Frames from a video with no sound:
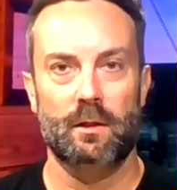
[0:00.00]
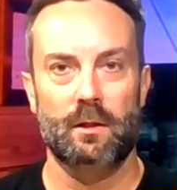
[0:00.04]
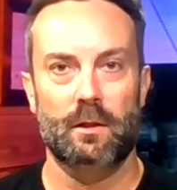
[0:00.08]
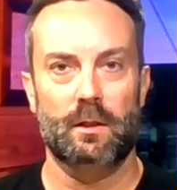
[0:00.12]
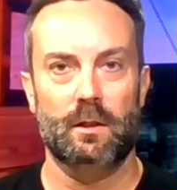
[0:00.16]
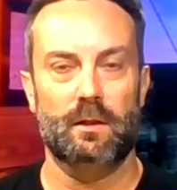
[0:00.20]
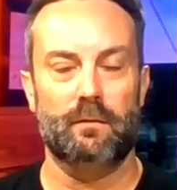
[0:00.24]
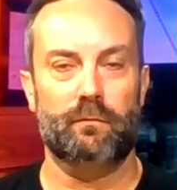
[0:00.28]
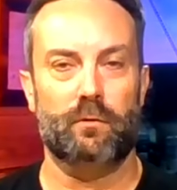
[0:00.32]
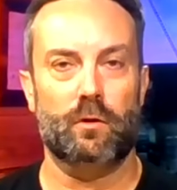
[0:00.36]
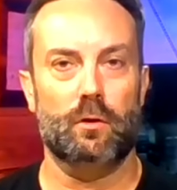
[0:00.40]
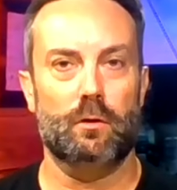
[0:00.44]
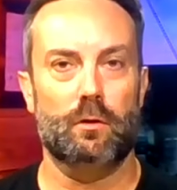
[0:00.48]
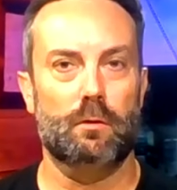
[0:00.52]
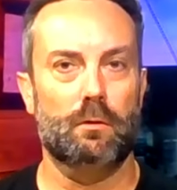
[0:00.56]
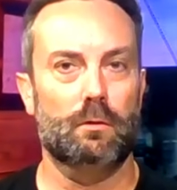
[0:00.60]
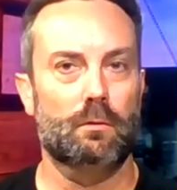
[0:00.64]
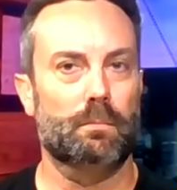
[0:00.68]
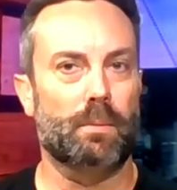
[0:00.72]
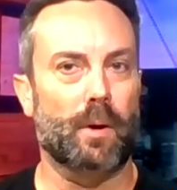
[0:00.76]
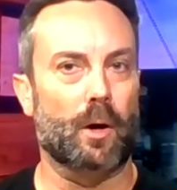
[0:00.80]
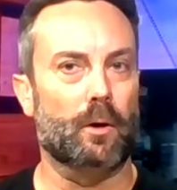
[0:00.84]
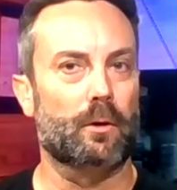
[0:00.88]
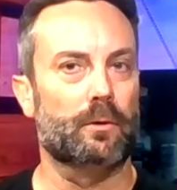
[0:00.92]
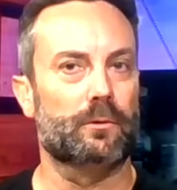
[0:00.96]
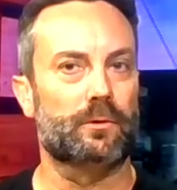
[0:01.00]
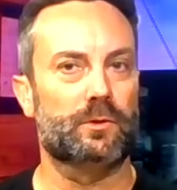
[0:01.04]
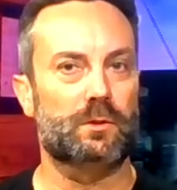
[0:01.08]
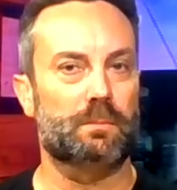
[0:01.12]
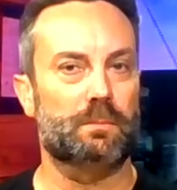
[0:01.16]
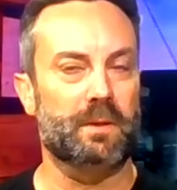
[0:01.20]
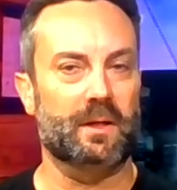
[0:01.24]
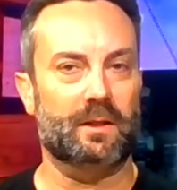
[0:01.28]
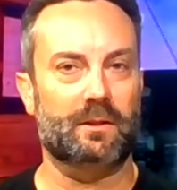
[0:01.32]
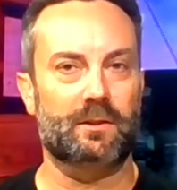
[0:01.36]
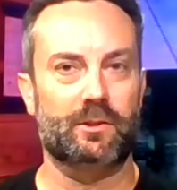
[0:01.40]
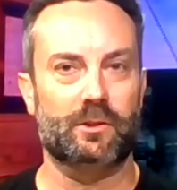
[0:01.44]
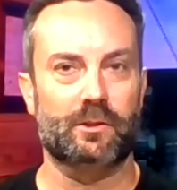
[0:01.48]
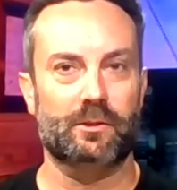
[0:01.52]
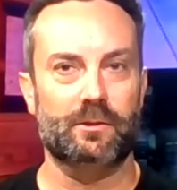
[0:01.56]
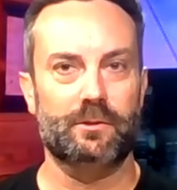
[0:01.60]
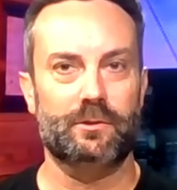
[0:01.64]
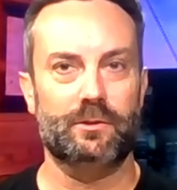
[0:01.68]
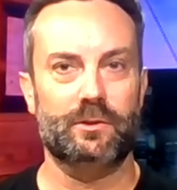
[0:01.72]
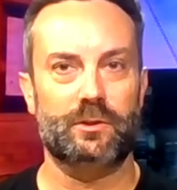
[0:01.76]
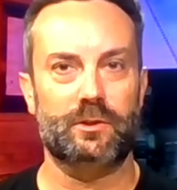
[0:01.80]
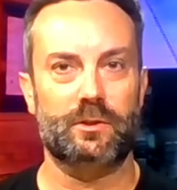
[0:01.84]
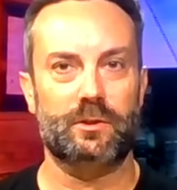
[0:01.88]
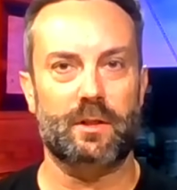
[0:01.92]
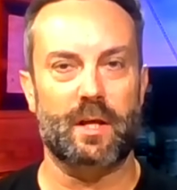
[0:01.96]
If you post
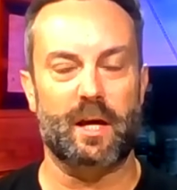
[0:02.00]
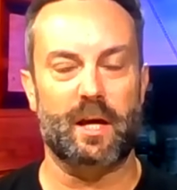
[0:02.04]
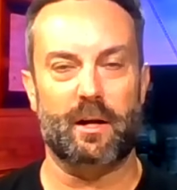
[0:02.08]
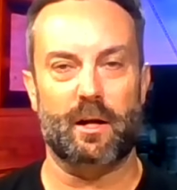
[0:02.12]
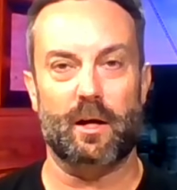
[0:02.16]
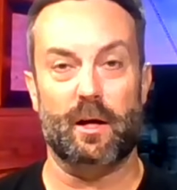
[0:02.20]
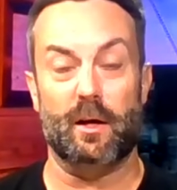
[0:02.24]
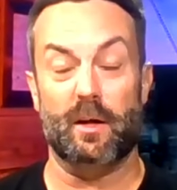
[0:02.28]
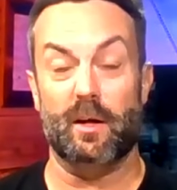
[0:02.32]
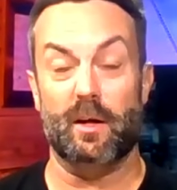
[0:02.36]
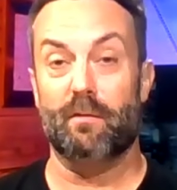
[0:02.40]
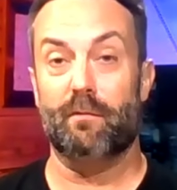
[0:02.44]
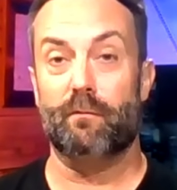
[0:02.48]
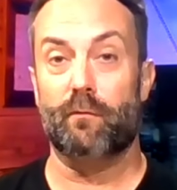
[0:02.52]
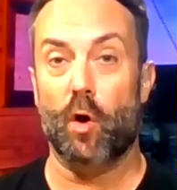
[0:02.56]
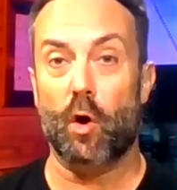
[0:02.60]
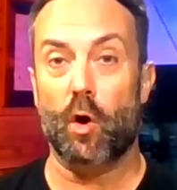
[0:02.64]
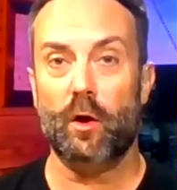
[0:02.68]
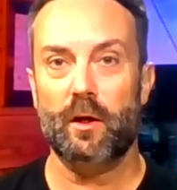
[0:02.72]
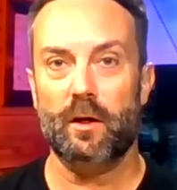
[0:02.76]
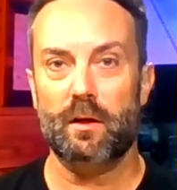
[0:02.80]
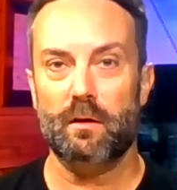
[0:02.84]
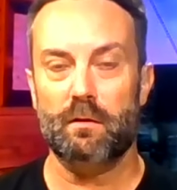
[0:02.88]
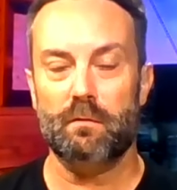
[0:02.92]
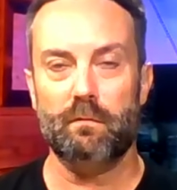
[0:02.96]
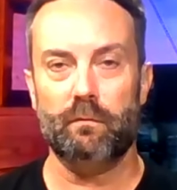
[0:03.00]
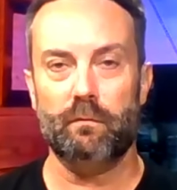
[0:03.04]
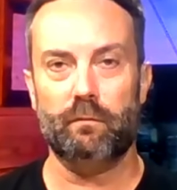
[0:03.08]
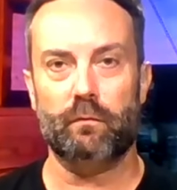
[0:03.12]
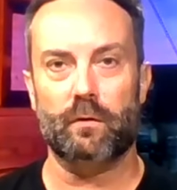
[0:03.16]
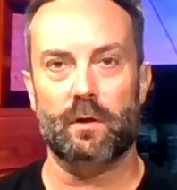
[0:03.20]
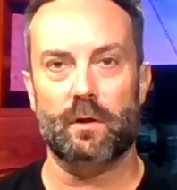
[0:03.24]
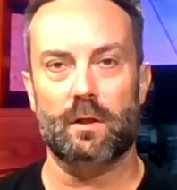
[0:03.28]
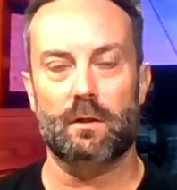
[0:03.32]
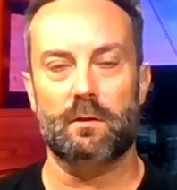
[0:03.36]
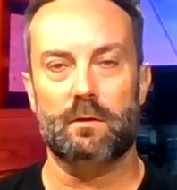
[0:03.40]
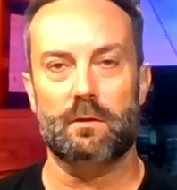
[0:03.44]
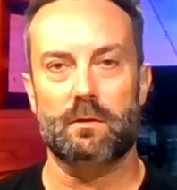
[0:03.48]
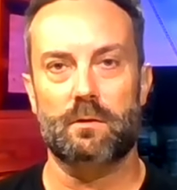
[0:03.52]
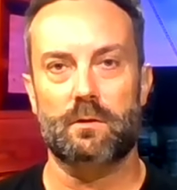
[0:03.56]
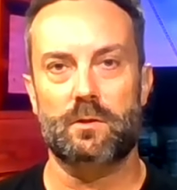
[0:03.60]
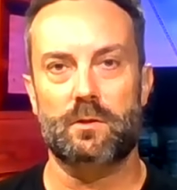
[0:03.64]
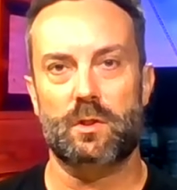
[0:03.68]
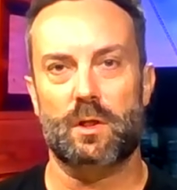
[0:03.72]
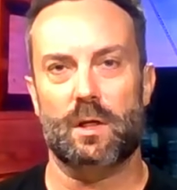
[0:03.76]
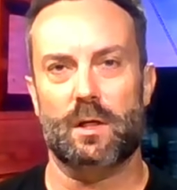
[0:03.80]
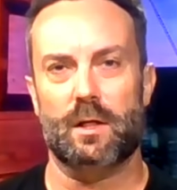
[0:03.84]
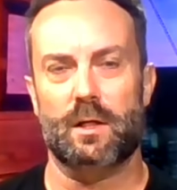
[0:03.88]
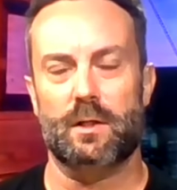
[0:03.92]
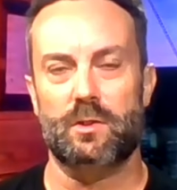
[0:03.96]
pictures that are evocative and
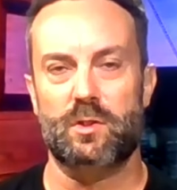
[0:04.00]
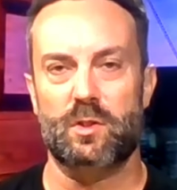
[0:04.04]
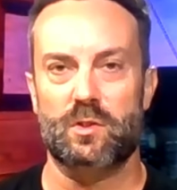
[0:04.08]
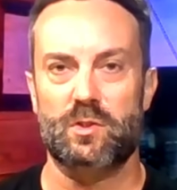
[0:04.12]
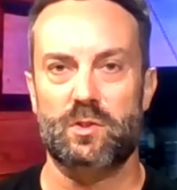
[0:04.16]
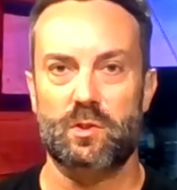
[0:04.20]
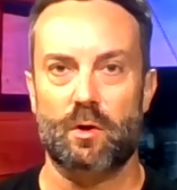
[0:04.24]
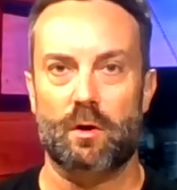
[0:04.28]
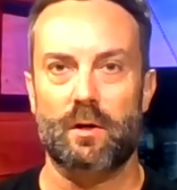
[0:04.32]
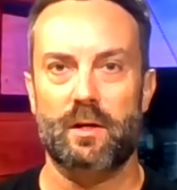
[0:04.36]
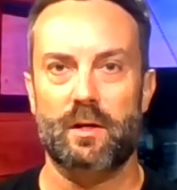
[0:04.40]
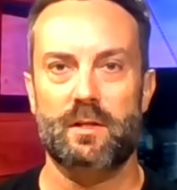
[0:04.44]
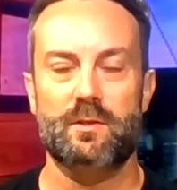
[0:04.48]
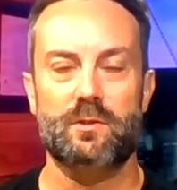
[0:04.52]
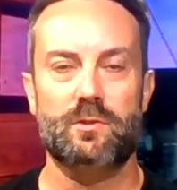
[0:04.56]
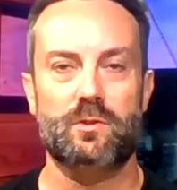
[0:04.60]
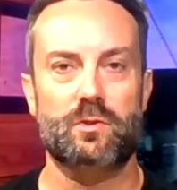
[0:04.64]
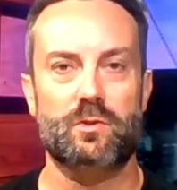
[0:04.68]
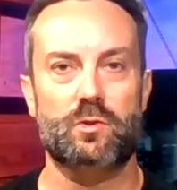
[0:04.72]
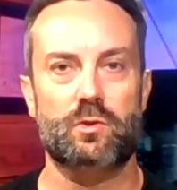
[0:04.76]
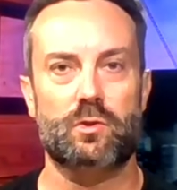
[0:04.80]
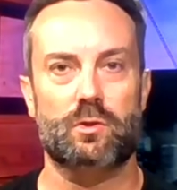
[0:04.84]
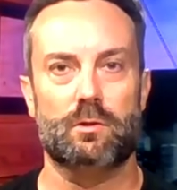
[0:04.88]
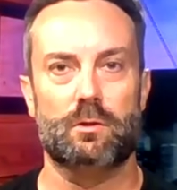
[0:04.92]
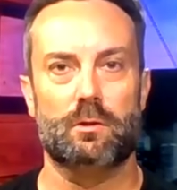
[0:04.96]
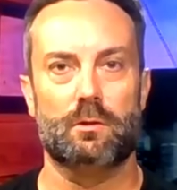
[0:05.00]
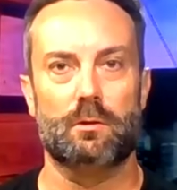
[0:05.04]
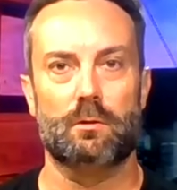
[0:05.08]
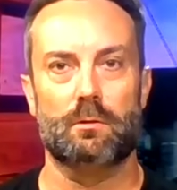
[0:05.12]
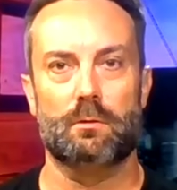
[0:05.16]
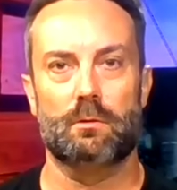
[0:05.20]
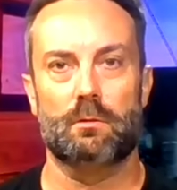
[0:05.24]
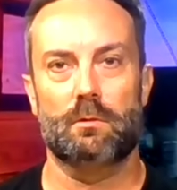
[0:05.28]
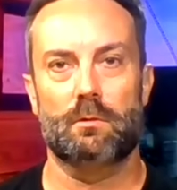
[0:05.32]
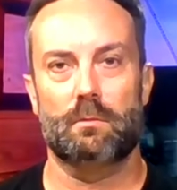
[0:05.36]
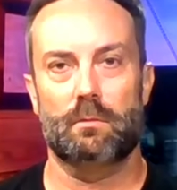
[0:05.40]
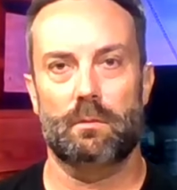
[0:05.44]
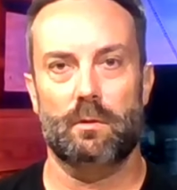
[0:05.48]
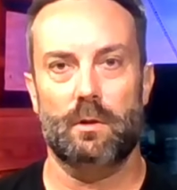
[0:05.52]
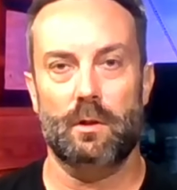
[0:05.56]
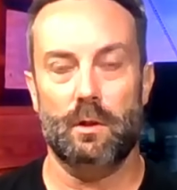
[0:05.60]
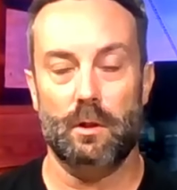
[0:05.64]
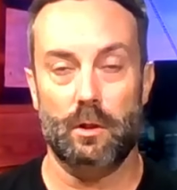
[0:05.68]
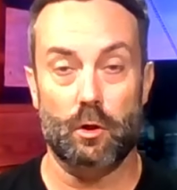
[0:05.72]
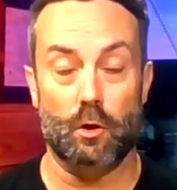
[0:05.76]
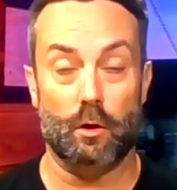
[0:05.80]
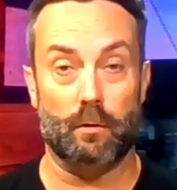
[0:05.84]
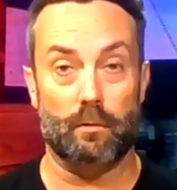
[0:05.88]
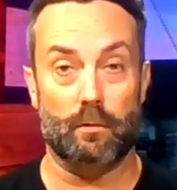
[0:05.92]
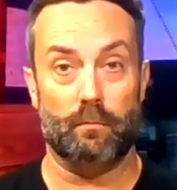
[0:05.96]
uh, designed to,
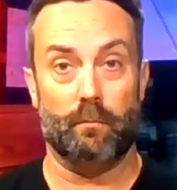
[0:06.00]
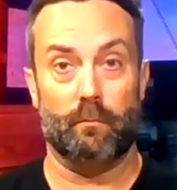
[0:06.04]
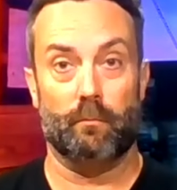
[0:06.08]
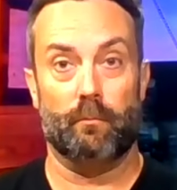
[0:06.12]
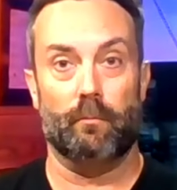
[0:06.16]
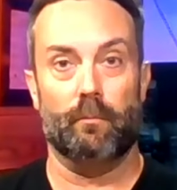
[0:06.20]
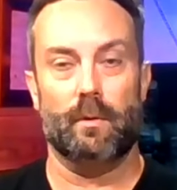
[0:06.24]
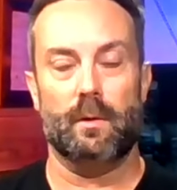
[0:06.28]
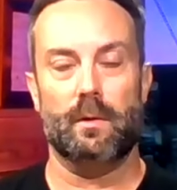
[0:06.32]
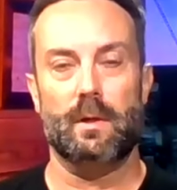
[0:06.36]
you know,